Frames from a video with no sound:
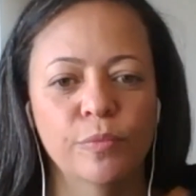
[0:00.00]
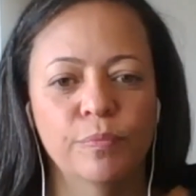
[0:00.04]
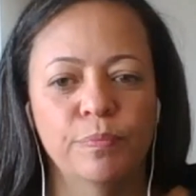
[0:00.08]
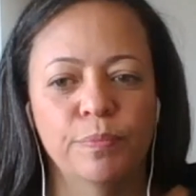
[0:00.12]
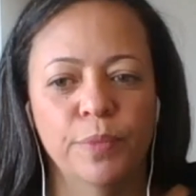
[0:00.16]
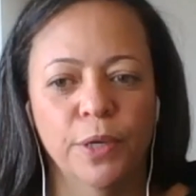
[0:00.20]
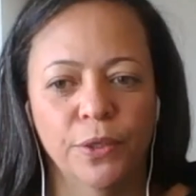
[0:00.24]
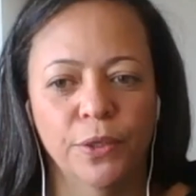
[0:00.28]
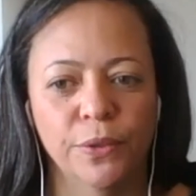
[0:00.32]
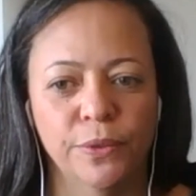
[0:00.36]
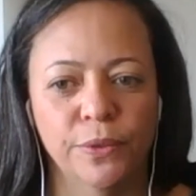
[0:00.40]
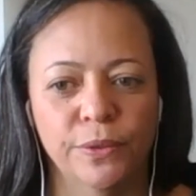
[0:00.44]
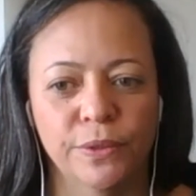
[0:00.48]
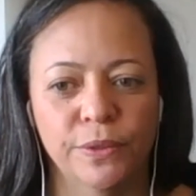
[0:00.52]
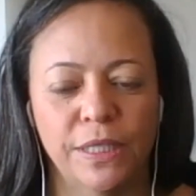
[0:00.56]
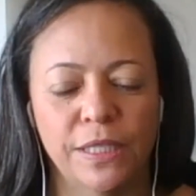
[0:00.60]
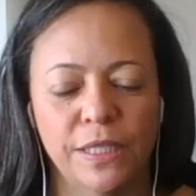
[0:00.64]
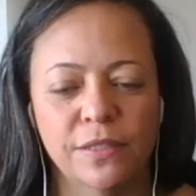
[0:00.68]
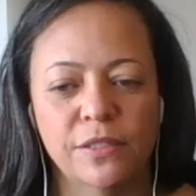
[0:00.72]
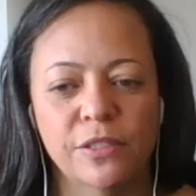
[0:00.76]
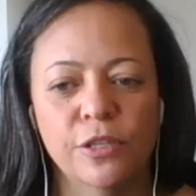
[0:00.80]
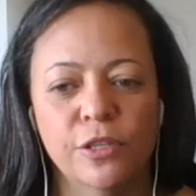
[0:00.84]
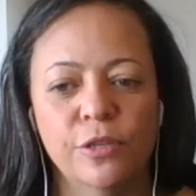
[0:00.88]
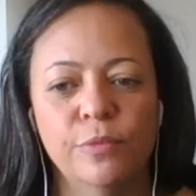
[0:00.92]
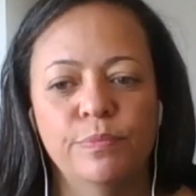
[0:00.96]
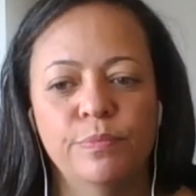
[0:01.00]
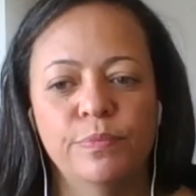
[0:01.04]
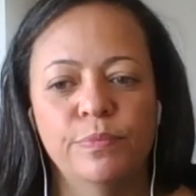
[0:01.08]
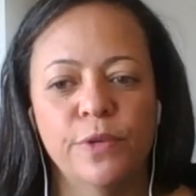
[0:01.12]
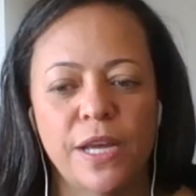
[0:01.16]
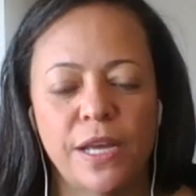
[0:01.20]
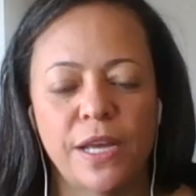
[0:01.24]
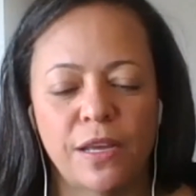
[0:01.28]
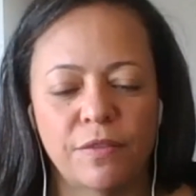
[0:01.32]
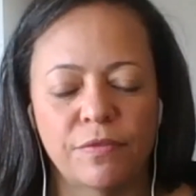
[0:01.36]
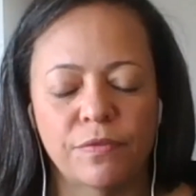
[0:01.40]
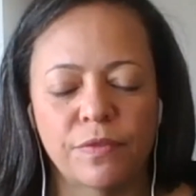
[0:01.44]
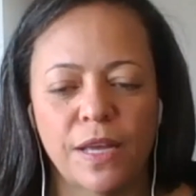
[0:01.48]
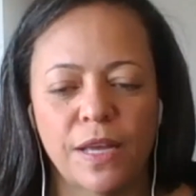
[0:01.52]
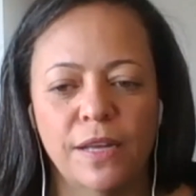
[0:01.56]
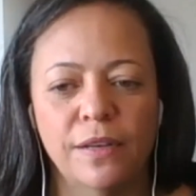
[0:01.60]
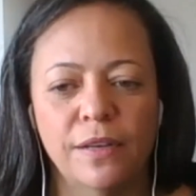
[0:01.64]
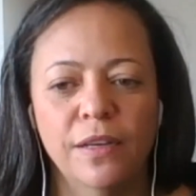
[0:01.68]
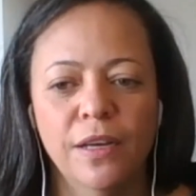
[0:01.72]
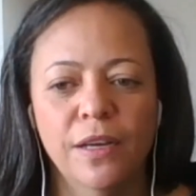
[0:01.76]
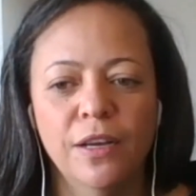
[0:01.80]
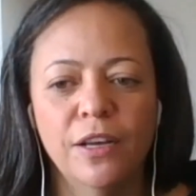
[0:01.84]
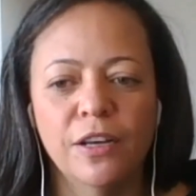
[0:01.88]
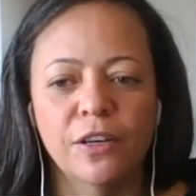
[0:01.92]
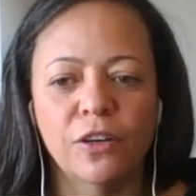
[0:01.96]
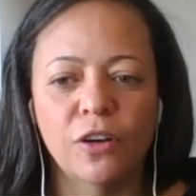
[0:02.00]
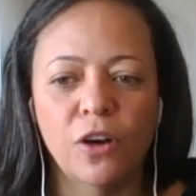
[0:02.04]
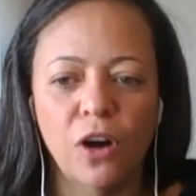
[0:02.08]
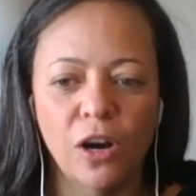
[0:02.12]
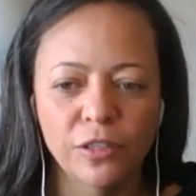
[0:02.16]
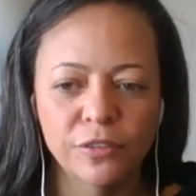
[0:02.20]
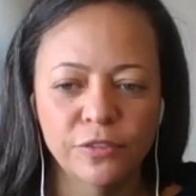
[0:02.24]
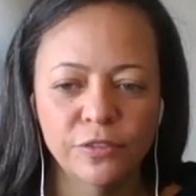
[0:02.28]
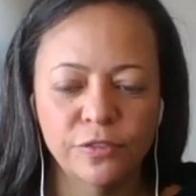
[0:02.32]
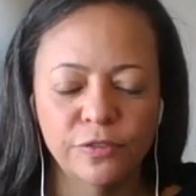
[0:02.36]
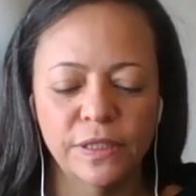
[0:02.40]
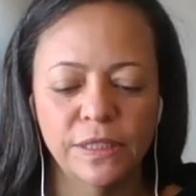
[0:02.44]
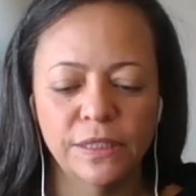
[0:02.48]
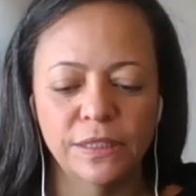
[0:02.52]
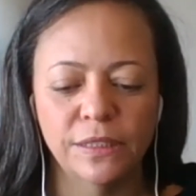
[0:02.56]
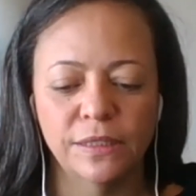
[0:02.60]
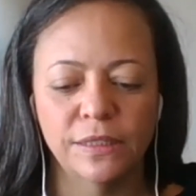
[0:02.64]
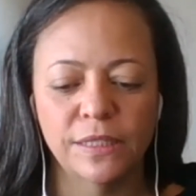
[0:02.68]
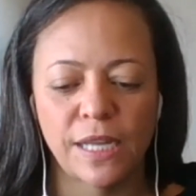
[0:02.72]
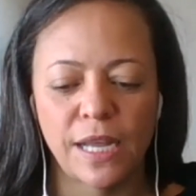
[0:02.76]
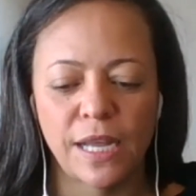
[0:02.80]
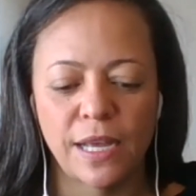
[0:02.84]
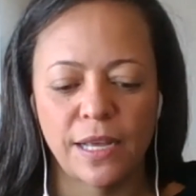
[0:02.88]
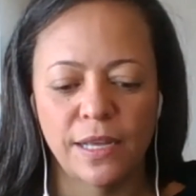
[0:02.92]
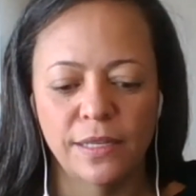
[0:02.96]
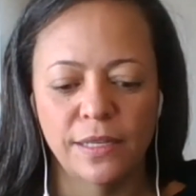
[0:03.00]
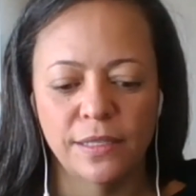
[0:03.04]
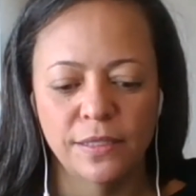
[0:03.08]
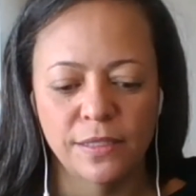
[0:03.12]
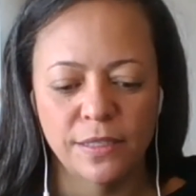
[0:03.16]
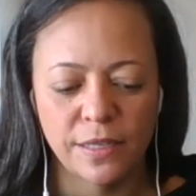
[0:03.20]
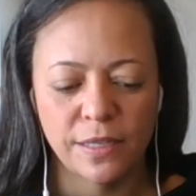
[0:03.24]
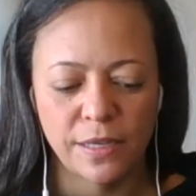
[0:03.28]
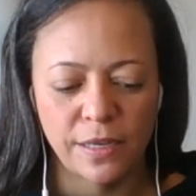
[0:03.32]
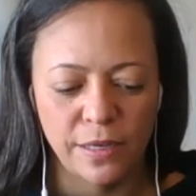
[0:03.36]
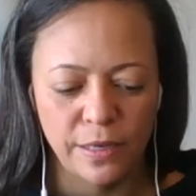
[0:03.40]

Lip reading: bold and so brave and confident and